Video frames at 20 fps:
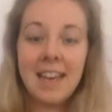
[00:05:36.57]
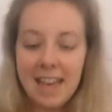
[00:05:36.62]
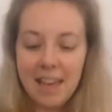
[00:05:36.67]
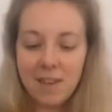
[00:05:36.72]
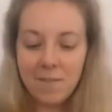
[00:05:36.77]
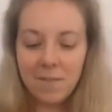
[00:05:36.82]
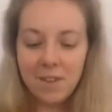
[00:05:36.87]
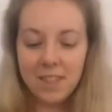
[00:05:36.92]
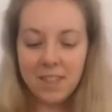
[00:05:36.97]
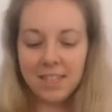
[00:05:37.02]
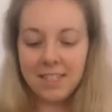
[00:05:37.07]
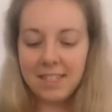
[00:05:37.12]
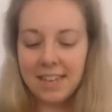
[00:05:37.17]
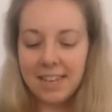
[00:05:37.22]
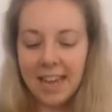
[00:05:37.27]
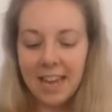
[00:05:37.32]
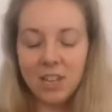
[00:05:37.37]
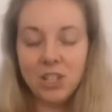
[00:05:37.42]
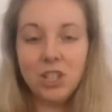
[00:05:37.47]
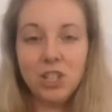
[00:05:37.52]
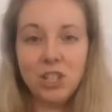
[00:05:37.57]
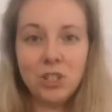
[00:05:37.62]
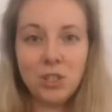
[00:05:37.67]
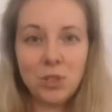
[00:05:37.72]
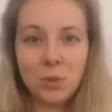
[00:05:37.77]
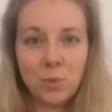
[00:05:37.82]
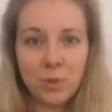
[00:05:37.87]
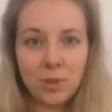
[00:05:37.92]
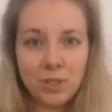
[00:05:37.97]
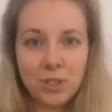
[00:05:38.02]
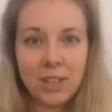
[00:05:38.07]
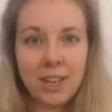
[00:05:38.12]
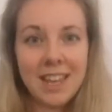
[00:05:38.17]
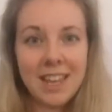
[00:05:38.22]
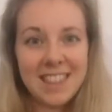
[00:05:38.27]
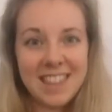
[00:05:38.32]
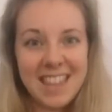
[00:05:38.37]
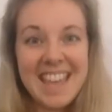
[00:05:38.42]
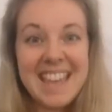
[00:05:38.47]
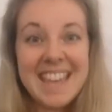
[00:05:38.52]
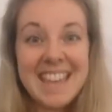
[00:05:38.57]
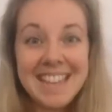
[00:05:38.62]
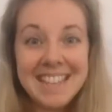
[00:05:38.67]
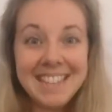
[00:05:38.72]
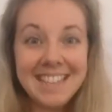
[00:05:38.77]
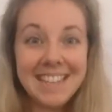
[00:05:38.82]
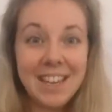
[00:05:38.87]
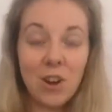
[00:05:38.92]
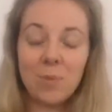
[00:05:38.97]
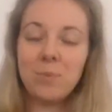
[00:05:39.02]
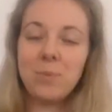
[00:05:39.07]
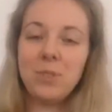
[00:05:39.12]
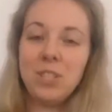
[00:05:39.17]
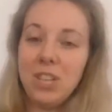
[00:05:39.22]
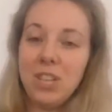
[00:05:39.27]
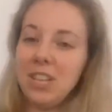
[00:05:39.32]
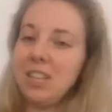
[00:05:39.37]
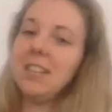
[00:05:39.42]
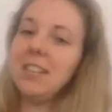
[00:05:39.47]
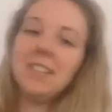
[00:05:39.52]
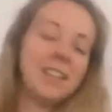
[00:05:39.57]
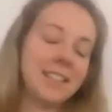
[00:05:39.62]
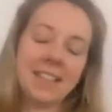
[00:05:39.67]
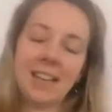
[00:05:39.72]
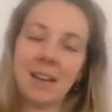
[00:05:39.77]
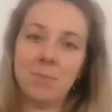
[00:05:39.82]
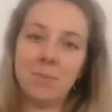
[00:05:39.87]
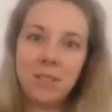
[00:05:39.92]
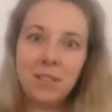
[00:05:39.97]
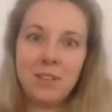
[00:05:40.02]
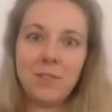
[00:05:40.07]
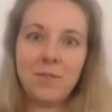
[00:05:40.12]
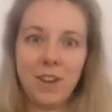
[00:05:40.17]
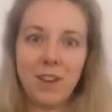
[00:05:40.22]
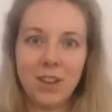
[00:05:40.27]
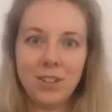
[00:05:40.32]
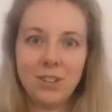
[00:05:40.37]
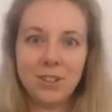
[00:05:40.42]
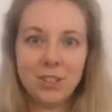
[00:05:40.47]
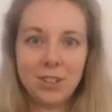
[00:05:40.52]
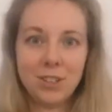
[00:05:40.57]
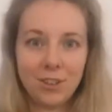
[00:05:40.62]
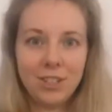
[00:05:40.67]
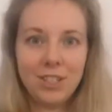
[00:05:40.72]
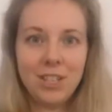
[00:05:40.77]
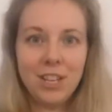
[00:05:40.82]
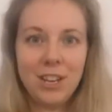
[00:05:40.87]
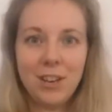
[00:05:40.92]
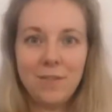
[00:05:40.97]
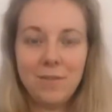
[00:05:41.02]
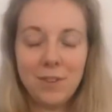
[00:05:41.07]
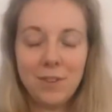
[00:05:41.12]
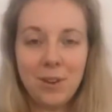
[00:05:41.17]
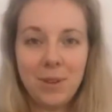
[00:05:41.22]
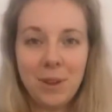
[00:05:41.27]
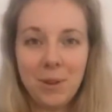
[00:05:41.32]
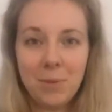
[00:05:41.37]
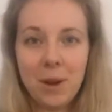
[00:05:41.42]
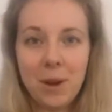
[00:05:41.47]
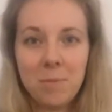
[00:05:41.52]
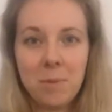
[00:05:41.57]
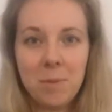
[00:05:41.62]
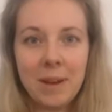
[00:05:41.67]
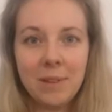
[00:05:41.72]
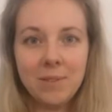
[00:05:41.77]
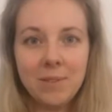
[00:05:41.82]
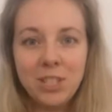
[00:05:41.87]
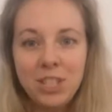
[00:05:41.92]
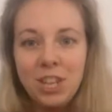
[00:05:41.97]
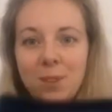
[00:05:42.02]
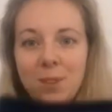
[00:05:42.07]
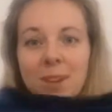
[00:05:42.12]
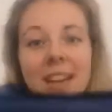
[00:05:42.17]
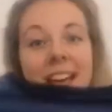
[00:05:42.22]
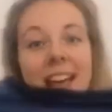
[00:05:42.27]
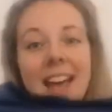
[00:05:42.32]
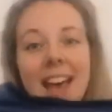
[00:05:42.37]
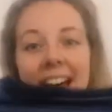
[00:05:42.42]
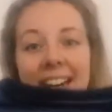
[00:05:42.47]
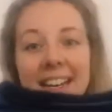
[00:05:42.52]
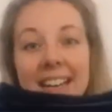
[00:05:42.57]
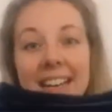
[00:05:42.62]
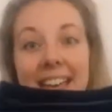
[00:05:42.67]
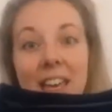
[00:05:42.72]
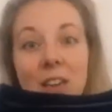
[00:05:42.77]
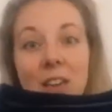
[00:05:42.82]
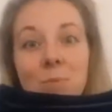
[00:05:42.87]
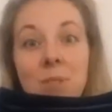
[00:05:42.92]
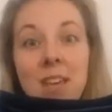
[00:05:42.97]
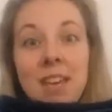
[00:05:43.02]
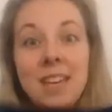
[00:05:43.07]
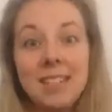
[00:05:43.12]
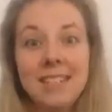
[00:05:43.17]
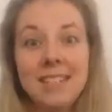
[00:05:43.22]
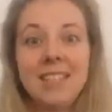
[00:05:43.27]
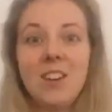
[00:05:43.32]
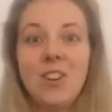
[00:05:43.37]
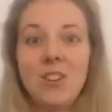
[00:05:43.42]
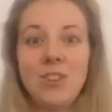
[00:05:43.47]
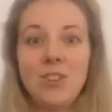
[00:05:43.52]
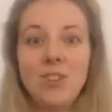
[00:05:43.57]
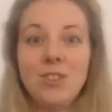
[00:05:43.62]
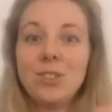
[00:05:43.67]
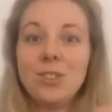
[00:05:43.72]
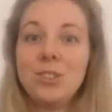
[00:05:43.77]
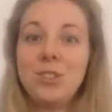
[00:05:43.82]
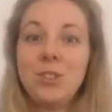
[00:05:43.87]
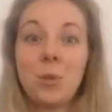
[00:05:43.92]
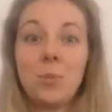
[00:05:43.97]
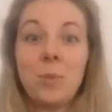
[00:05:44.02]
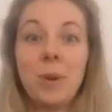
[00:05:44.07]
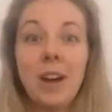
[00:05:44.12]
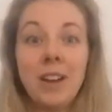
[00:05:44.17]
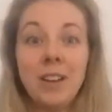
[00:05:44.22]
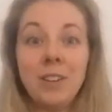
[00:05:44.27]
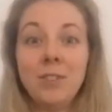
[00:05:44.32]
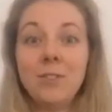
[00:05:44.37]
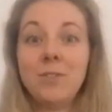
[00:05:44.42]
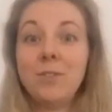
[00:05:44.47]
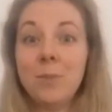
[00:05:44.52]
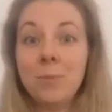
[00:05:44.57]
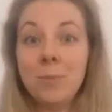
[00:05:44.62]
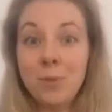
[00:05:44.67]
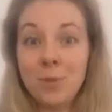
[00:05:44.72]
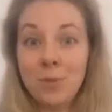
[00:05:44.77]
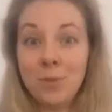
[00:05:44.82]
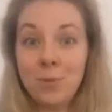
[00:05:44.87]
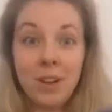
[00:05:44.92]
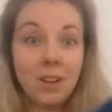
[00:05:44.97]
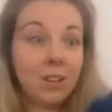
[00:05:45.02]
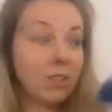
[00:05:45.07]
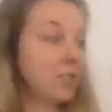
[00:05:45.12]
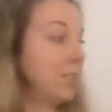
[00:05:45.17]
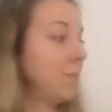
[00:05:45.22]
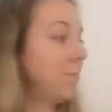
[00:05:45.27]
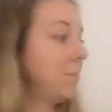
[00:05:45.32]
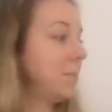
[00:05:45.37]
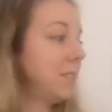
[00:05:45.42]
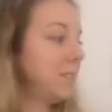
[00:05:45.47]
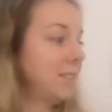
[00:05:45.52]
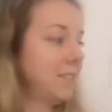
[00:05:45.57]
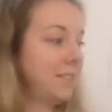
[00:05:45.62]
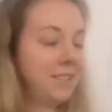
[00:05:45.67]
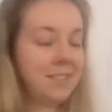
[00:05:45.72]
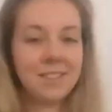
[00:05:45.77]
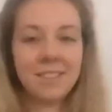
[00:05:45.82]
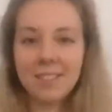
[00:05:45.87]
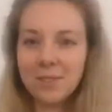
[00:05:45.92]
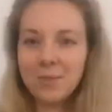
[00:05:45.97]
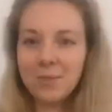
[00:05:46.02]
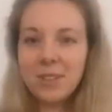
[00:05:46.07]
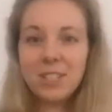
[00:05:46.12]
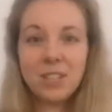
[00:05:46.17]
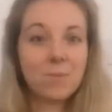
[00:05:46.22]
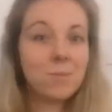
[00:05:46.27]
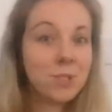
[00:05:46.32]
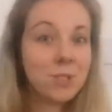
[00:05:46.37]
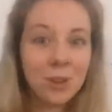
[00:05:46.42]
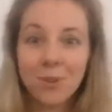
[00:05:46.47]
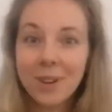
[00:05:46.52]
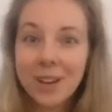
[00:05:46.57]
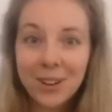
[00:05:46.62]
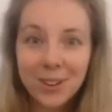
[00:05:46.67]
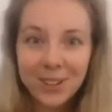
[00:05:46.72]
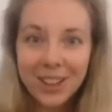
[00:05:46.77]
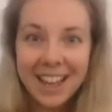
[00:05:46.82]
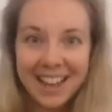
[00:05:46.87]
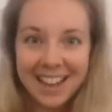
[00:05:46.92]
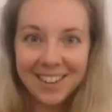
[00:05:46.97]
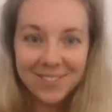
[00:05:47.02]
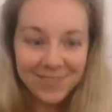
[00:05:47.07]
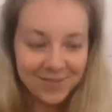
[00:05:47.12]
If at this stage you just want to get the easy option, that's absolutely fine. Just continue following what I'm about to do and keep this on your stockpile for more workshops, which I'm sure we all have.